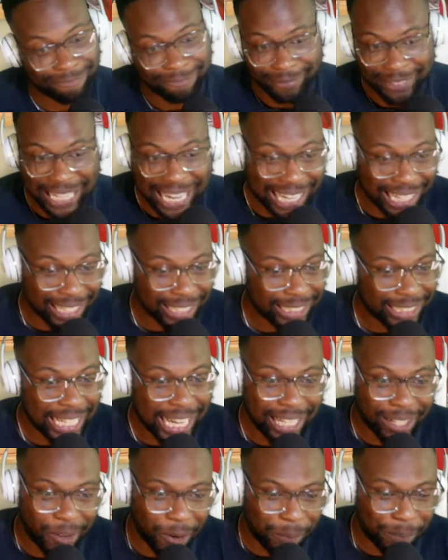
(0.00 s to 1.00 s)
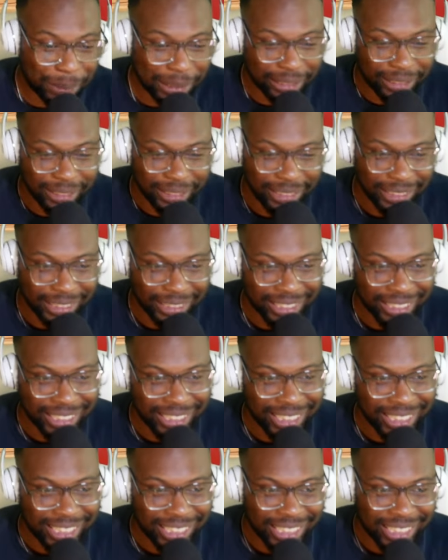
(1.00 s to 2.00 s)
Hey, they hooping.
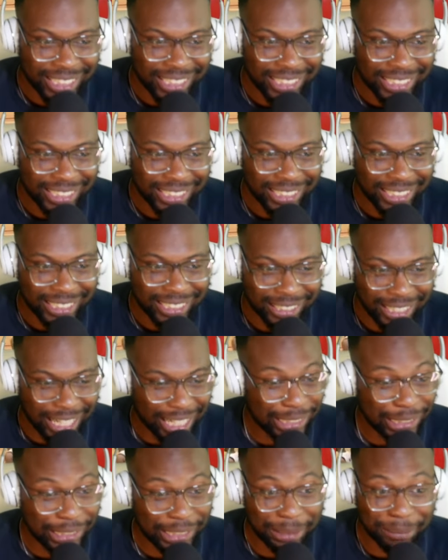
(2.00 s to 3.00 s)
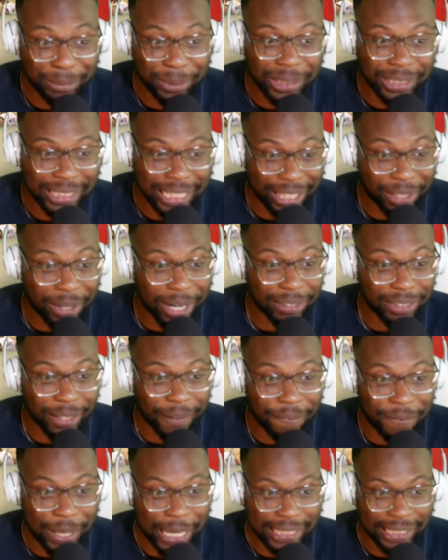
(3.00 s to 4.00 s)
They team USA, they gonna have to
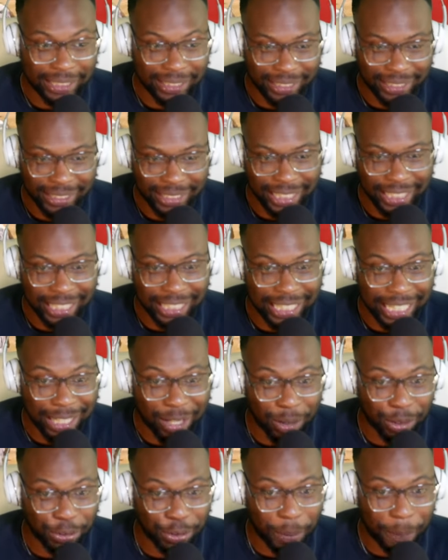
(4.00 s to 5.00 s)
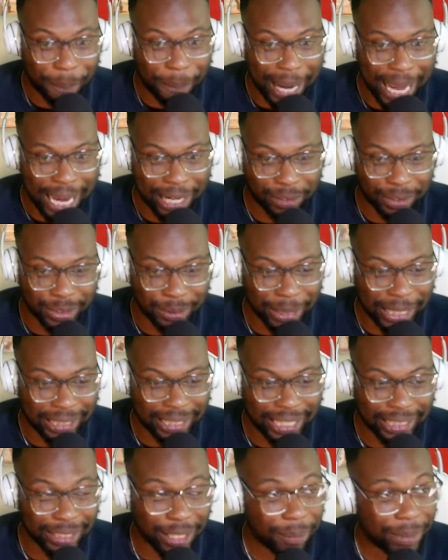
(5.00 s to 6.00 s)
fight. They know like they going through battles, but they thought
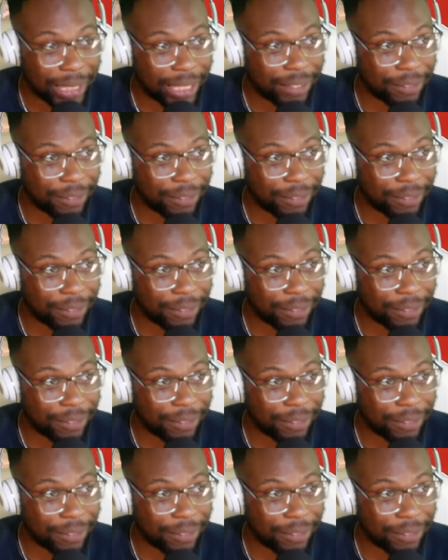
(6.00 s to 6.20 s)
they gonna be a